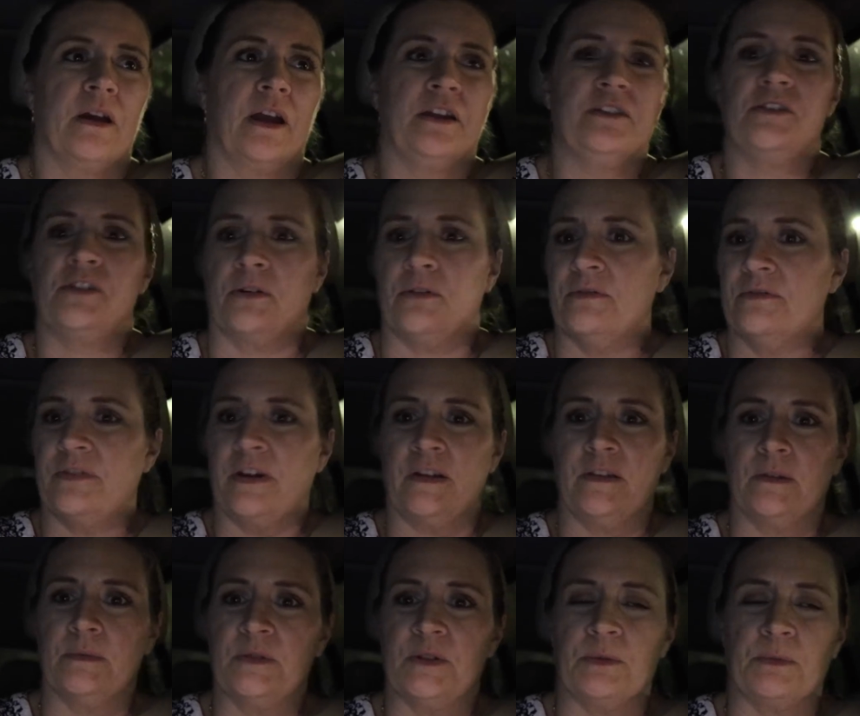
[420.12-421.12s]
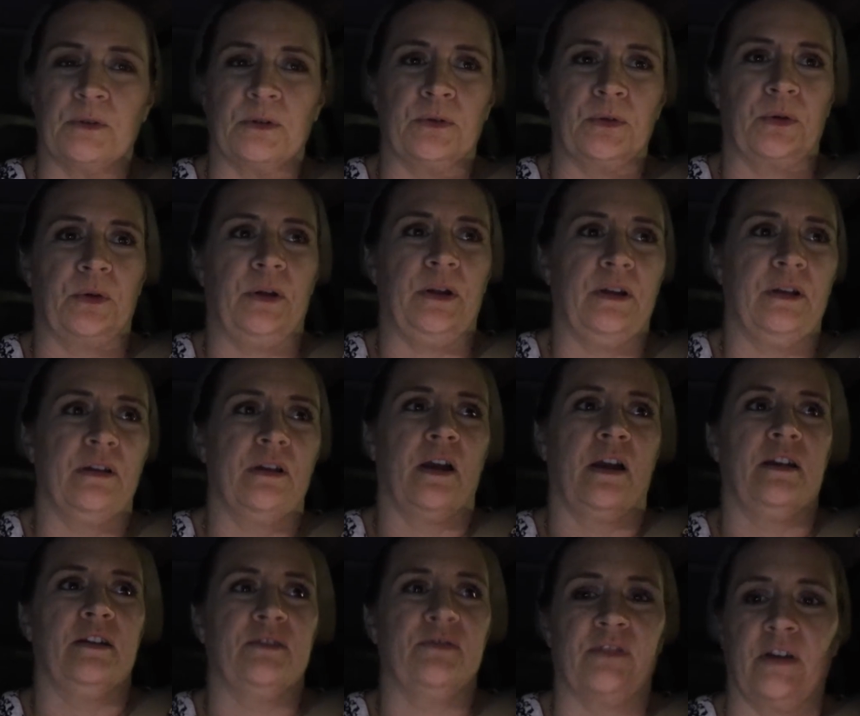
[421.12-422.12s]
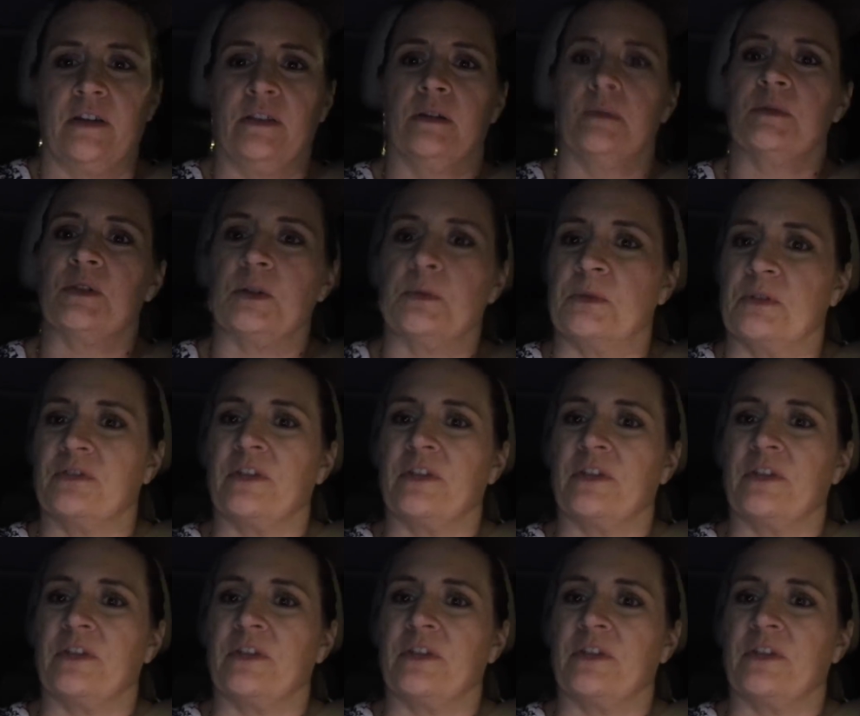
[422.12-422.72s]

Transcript: I don't find them super annoying. I find them super